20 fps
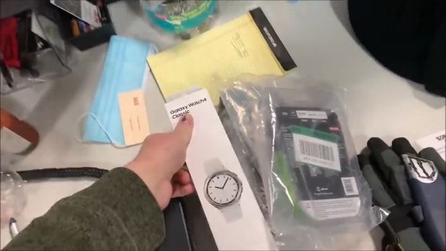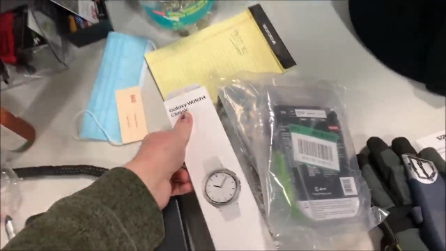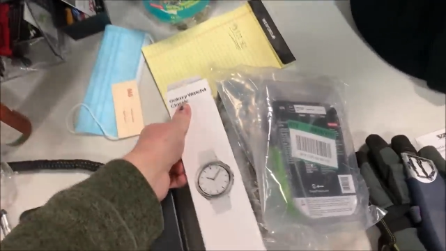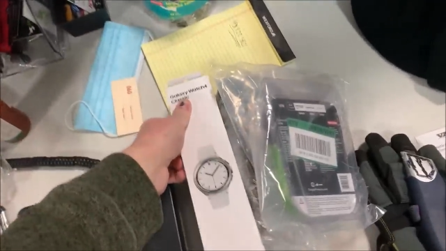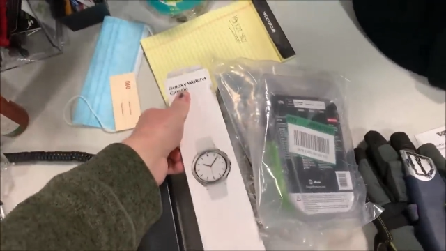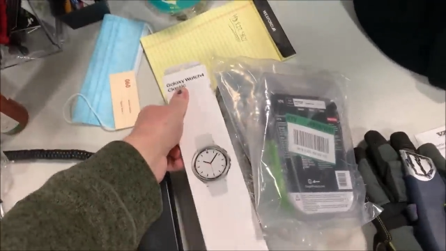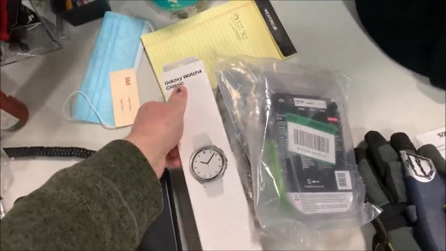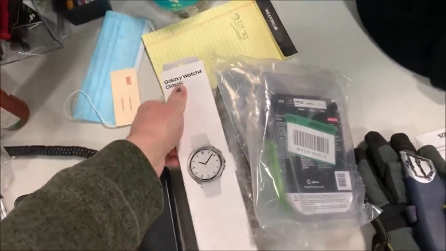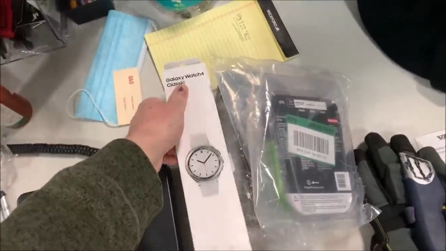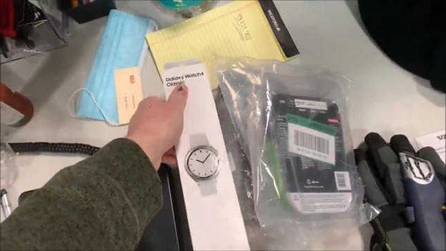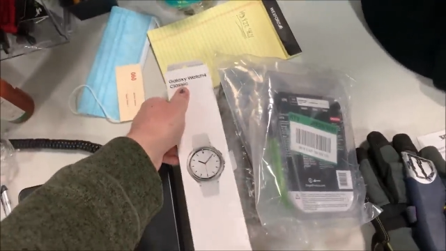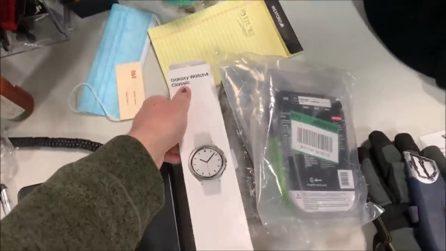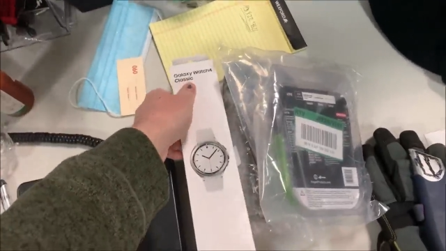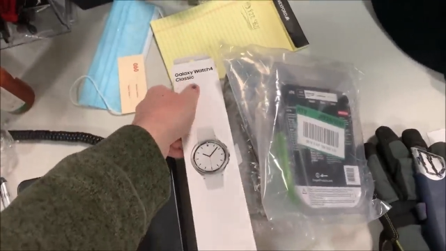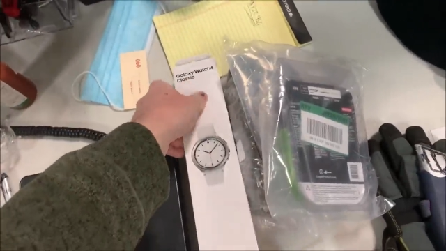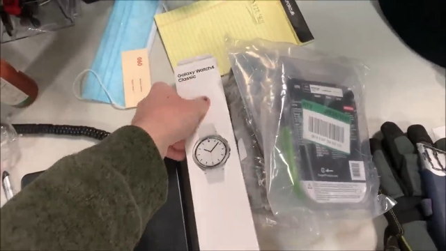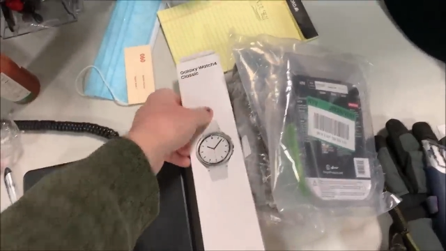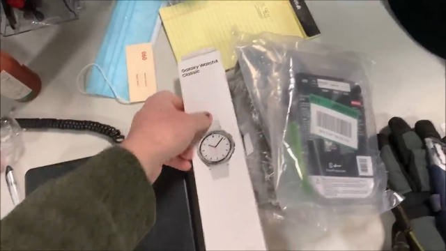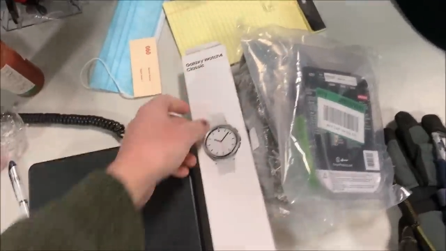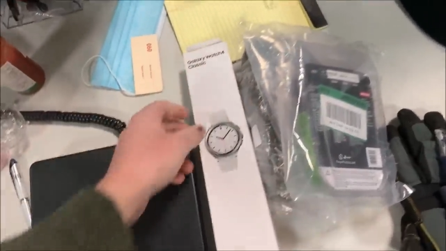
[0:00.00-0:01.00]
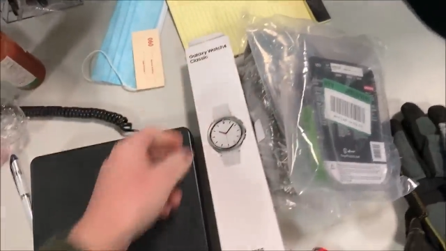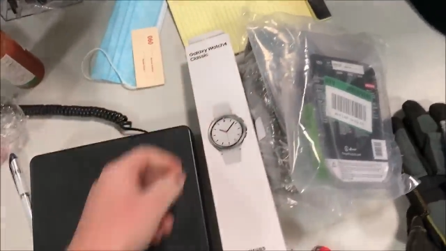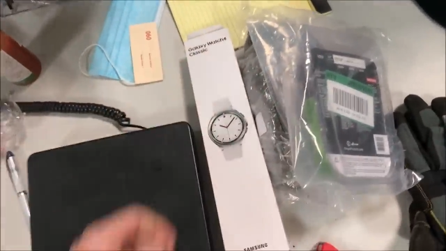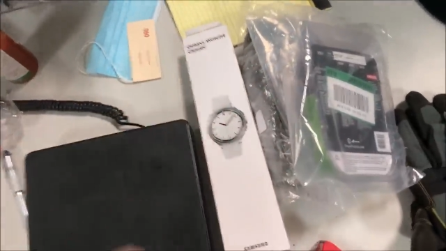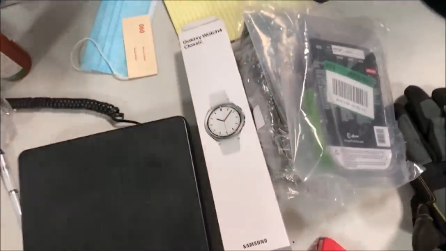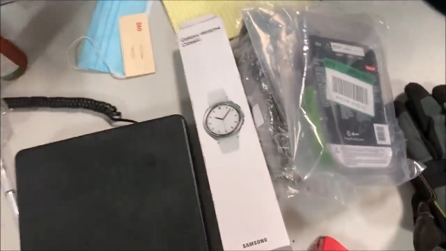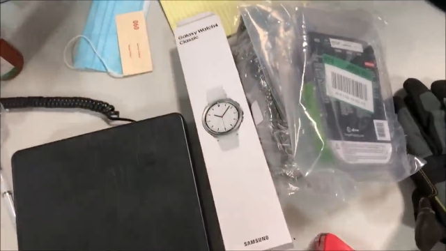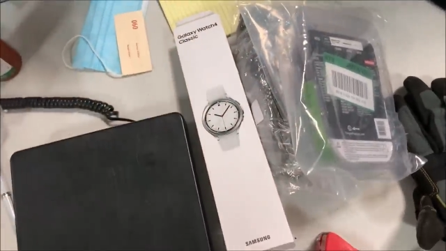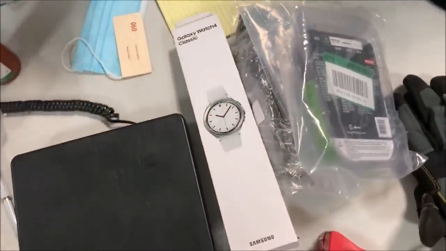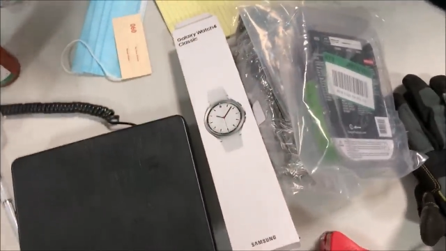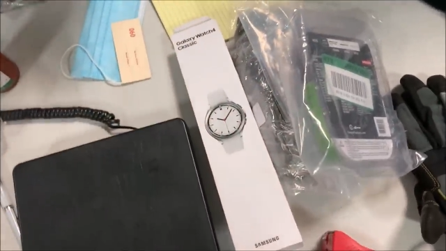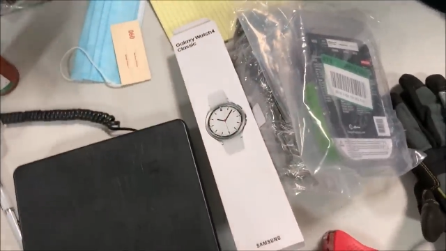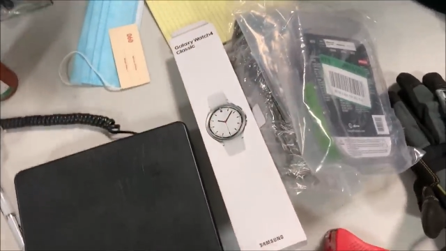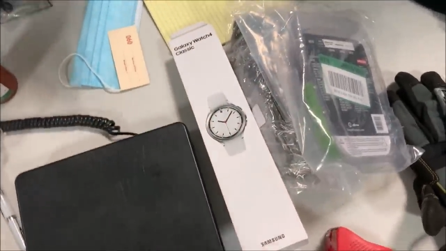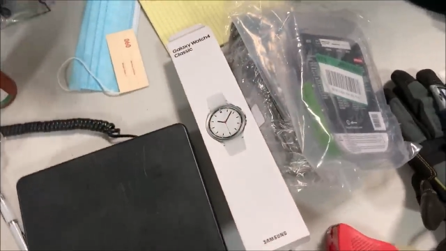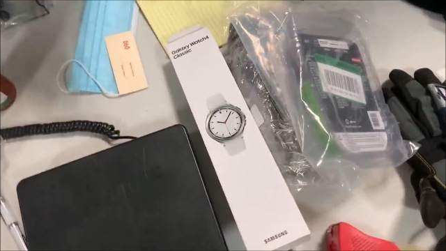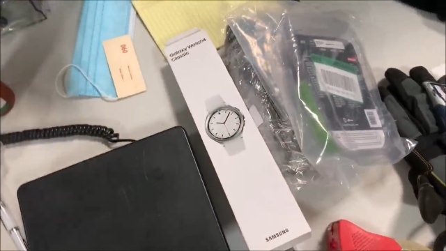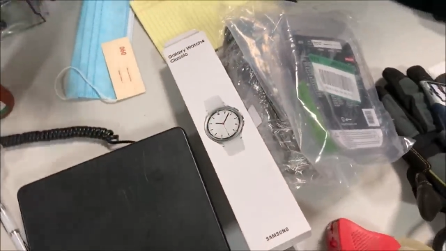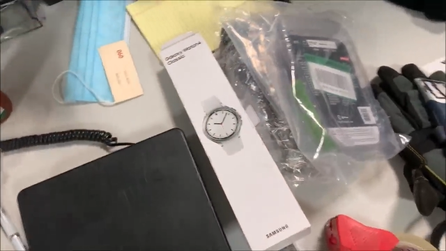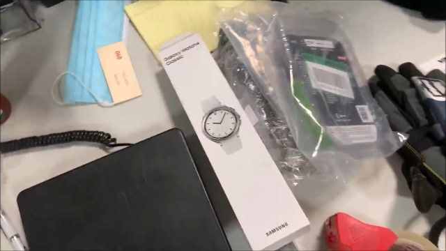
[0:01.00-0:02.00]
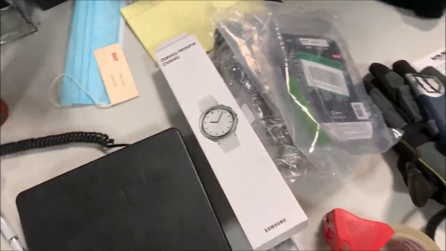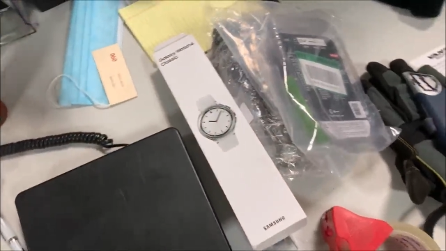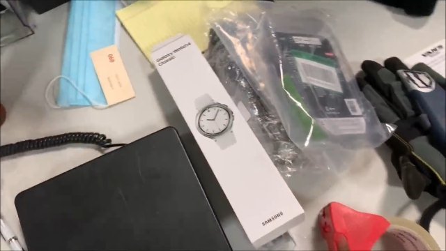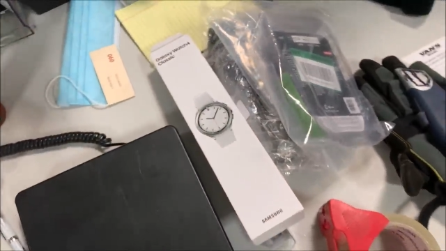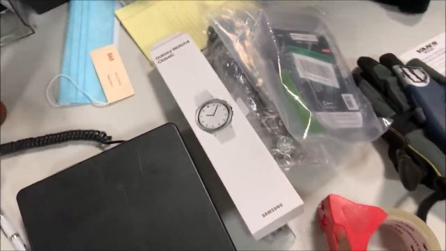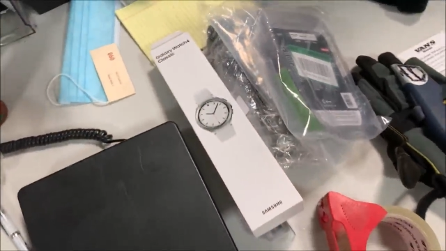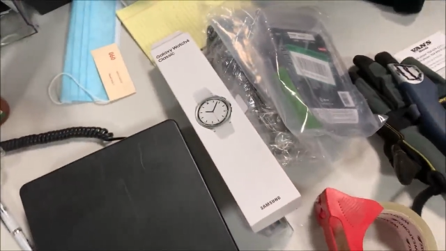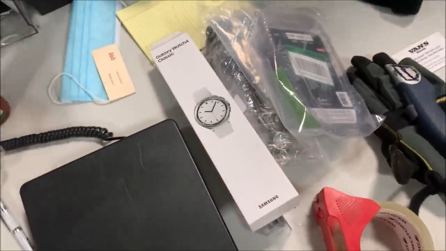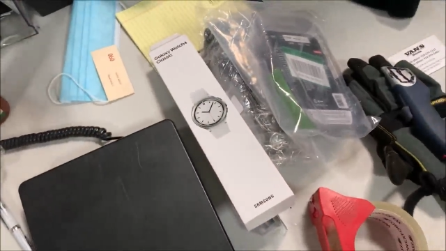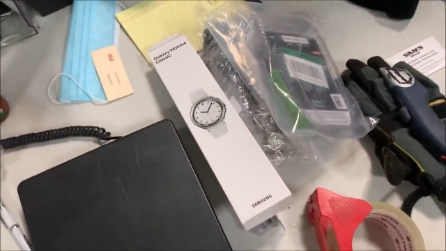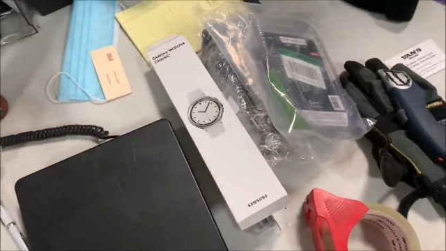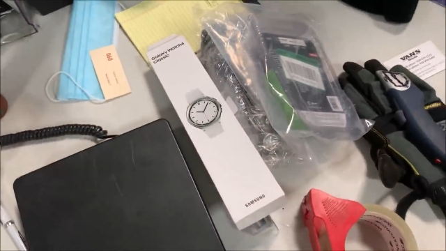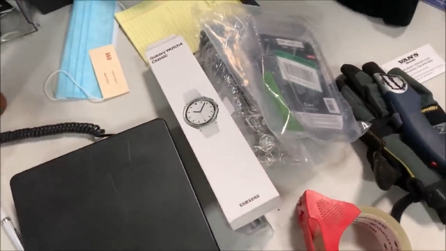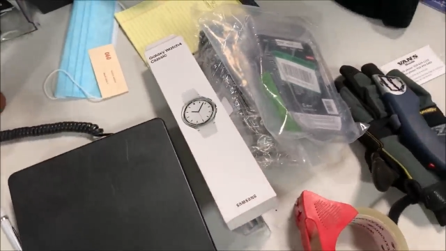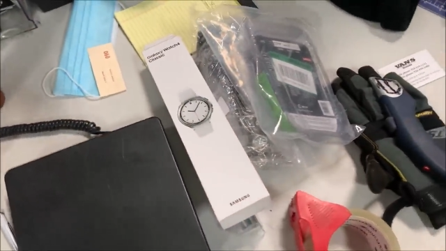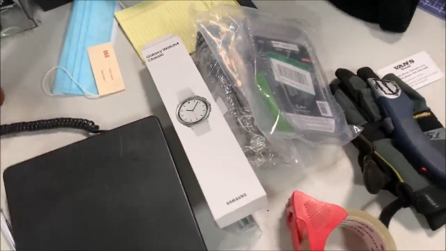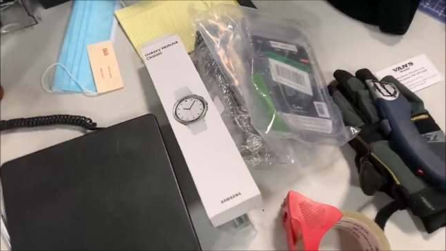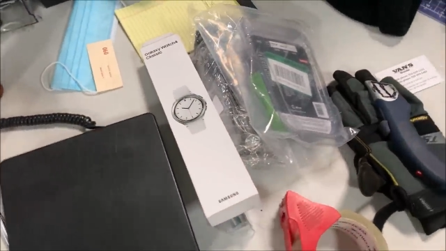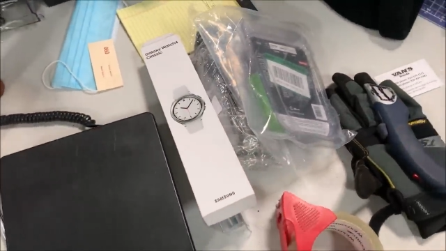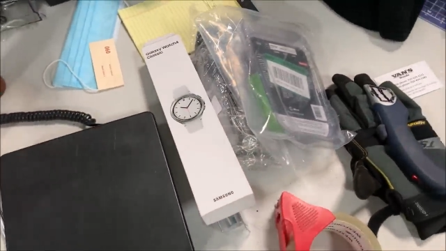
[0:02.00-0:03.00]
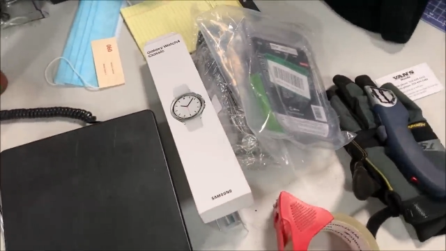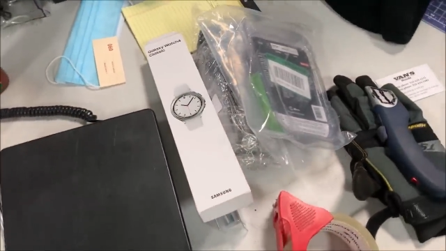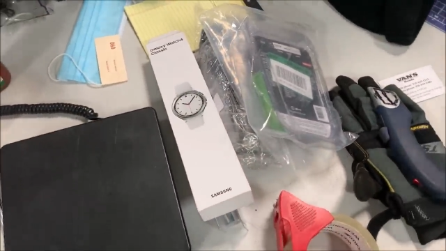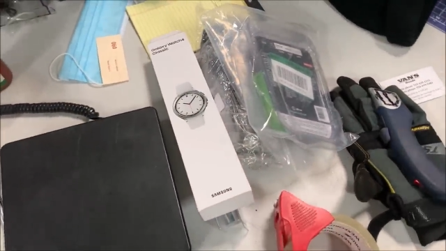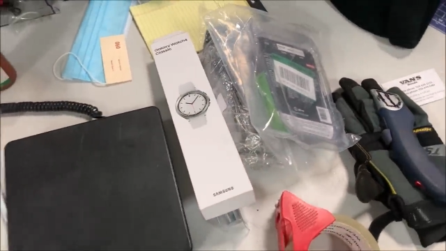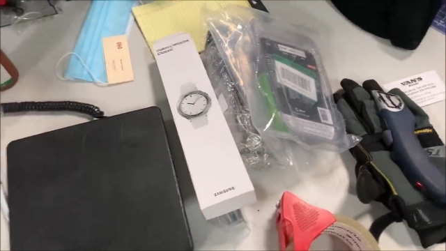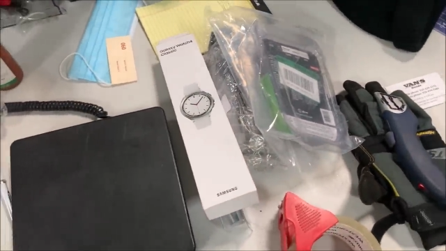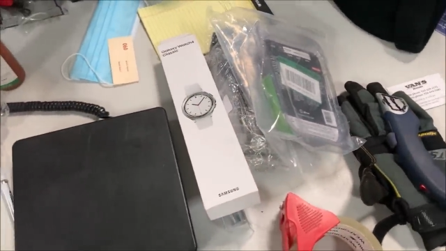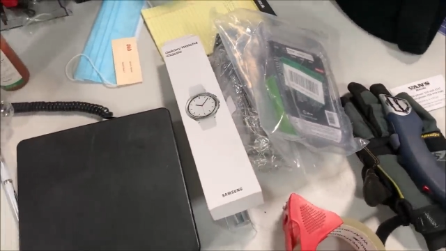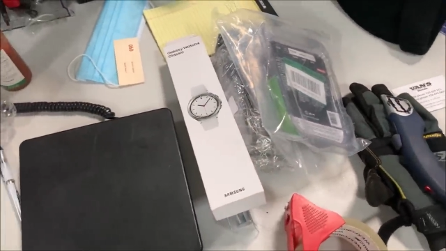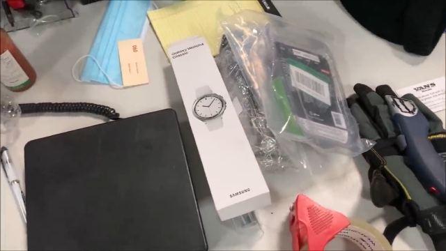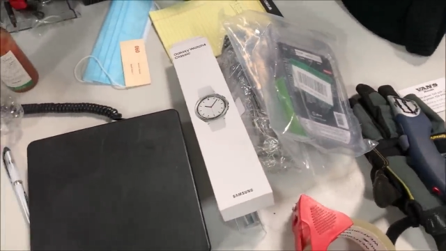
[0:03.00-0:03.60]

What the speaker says: [unreadable: no face in view]